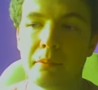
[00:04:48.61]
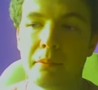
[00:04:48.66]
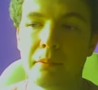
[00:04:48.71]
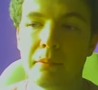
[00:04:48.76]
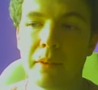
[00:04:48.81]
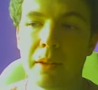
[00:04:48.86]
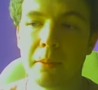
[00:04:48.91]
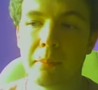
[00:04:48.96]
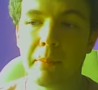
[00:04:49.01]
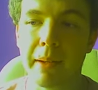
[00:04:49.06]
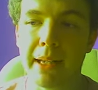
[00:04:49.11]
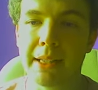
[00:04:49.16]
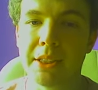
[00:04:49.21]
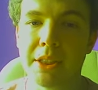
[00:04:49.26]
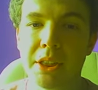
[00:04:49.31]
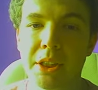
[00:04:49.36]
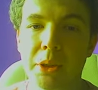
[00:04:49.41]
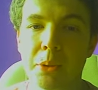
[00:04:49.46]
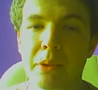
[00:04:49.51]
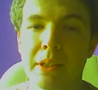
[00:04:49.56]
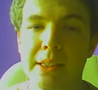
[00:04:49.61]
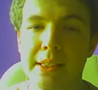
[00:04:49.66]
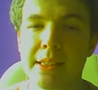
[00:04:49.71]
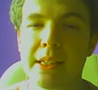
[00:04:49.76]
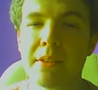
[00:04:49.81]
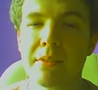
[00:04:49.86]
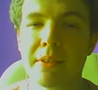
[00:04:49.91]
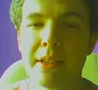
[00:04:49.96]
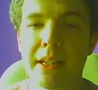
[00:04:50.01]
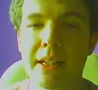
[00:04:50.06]
the better you
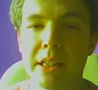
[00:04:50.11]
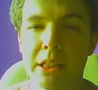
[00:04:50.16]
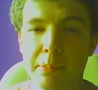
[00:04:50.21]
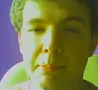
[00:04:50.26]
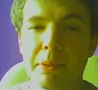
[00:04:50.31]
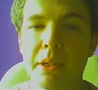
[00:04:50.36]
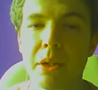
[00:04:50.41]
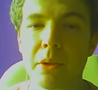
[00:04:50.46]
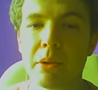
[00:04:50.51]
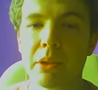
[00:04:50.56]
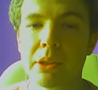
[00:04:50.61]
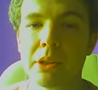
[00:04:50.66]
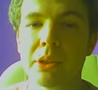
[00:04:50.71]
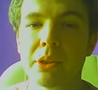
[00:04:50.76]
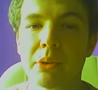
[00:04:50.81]
receive the experience